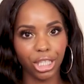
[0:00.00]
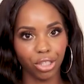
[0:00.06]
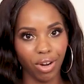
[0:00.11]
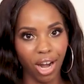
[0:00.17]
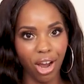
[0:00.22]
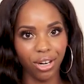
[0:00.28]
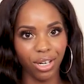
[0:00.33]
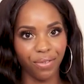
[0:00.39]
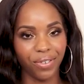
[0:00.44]
of
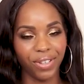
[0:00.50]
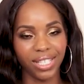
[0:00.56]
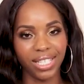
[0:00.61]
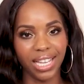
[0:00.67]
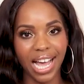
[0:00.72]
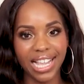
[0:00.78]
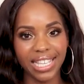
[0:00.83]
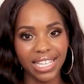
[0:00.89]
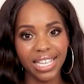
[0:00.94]
try out different
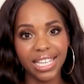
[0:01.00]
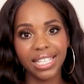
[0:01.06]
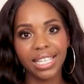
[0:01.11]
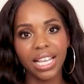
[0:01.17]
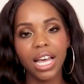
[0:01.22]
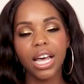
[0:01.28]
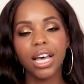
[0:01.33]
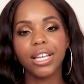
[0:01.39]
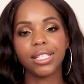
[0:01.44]

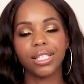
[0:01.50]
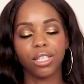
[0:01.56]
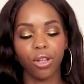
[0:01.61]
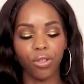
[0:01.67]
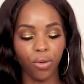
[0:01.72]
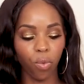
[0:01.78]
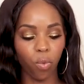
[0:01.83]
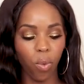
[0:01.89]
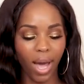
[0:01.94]
sizes.
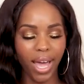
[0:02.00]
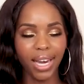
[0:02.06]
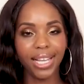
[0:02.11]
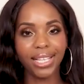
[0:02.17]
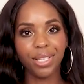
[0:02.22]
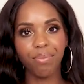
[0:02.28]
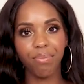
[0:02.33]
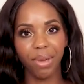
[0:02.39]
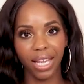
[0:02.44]
So the white
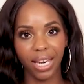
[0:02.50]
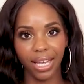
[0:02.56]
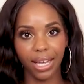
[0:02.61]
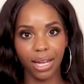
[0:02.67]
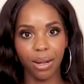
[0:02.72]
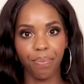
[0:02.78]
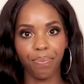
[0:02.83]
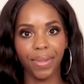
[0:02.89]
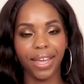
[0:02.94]
is a
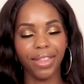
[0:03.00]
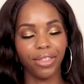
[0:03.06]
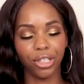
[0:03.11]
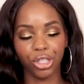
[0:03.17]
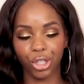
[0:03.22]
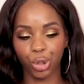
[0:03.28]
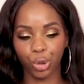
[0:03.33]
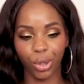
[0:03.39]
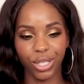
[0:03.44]
medium,
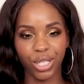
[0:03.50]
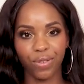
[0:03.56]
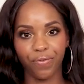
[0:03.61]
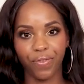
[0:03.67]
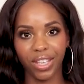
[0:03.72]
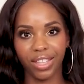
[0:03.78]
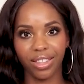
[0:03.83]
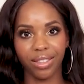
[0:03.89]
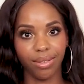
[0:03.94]
the shorts
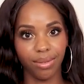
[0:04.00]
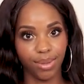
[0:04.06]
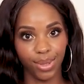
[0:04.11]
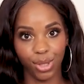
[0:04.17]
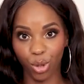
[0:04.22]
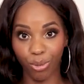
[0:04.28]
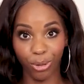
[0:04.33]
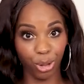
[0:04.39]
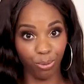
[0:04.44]
fit
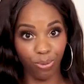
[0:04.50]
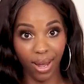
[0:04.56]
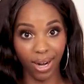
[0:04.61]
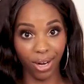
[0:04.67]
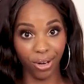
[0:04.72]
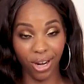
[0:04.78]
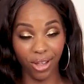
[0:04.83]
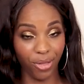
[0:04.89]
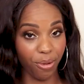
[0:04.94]
so much
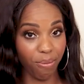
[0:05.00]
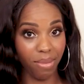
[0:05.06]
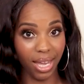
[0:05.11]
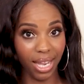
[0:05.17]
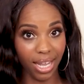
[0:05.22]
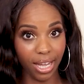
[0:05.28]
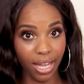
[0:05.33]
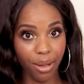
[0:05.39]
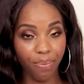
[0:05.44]
better in the
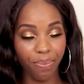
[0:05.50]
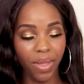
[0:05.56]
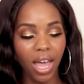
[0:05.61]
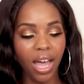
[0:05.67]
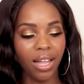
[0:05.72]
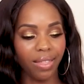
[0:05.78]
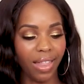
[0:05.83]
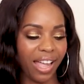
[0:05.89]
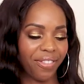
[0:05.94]
medium.
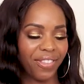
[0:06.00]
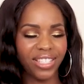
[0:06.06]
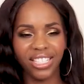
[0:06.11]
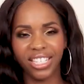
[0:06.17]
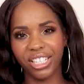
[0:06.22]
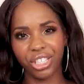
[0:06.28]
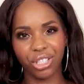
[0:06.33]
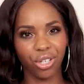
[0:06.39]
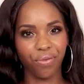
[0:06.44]
Like the
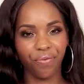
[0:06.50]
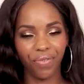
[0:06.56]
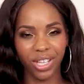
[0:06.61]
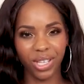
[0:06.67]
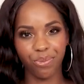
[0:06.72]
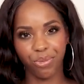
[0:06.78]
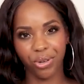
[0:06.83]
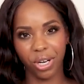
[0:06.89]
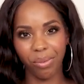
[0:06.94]
t-shirt
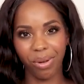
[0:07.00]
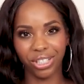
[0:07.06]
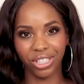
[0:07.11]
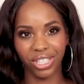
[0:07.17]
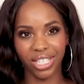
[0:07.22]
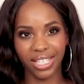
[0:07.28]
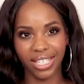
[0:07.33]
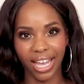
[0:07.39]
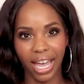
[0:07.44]
fits pretty
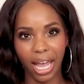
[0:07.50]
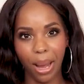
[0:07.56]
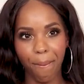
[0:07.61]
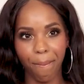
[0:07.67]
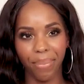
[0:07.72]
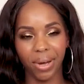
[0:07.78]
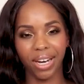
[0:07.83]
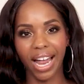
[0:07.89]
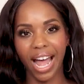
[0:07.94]
much the
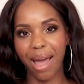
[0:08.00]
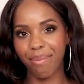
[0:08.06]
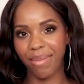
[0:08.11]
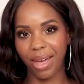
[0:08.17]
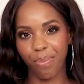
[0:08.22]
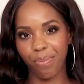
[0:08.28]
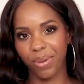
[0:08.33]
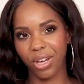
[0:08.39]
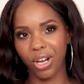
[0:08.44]
same, but I'm
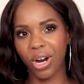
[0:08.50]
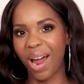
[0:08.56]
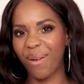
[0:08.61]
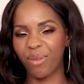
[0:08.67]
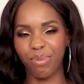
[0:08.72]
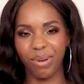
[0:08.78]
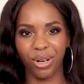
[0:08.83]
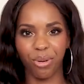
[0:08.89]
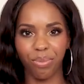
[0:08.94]
hippier, I
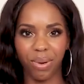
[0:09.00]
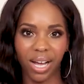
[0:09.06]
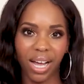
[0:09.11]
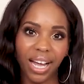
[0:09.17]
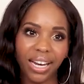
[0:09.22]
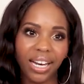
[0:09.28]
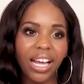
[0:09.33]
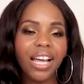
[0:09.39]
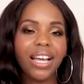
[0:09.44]
have a bigger
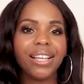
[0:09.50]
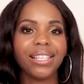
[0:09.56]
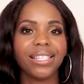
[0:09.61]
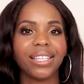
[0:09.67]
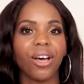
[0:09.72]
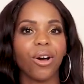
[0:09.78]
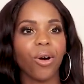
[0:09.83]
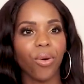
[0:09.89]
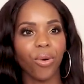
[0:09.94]
butt.
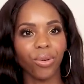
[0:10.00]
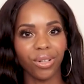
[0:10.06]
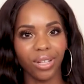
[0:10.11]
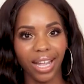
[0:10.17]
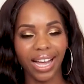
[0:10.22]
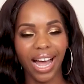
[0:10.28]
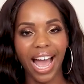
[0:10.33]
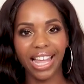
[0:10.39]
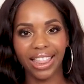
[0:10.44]
So
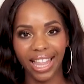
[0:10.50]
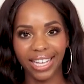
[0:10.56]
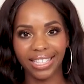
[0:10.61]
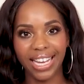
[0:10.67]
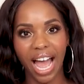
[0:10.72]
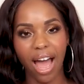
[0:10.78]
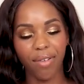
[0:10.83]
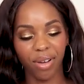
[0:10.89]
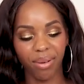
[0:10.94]
like I
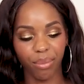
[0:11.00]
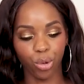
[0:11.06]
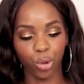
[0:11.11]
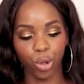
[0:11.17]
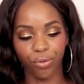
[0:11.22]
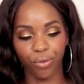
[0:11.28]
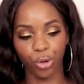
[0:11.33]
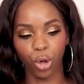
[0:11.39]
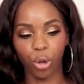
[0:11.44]
liked having
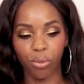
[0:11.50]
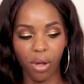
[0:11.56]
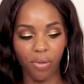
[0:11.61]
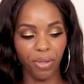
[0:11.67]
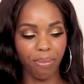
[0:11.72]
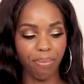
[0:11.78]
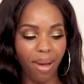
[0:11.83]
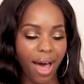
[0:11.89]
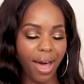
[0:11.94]
more room
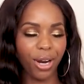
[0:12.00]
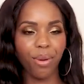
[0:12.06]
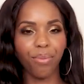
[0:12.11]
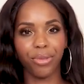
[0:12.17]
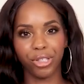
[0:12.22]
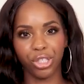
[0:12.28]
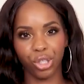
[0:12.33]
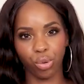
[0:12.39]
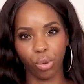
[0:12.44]
on the
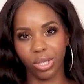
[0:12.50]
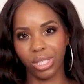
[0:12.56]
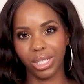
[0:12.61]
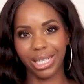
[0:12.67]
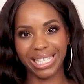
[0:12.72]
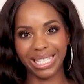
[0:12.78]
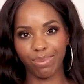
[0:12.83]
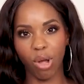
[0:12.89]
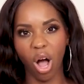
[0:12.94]
bottom. The shorts
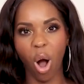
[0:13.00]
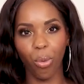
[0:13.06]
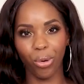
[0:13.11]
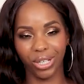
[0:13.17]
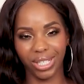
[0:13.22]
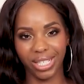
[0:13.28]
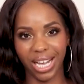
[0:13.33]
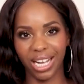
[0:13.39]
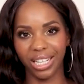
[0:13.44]
in a small
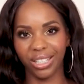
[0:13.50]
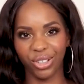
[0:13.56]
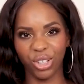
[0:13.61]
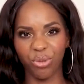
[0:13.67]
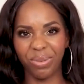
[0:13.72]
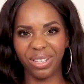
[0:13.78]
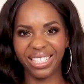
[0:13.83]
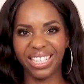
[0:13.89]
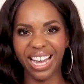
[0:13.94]
were just like a
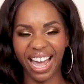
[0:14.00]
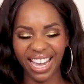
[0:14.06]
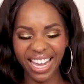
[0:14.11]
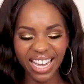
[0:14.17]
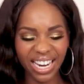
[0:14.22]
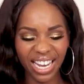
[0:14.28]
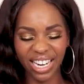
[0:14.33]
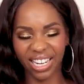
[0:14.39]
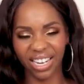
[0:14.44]
little bit
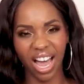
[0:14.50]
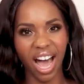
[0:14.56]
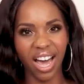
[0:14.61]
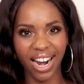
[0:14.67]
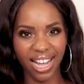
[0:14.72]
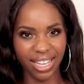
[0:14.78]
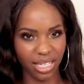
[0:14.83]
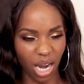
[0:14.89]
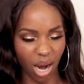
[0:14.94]
tight and
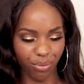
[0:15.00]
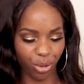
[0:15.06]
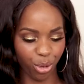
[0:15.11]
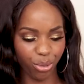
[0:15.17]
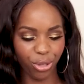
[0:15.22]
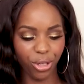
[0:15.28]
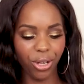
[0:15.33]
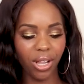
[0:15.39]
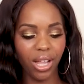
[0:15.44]
not as
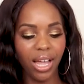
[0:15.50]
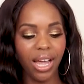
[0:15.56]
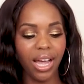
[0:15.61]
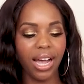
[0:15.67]
comfortable.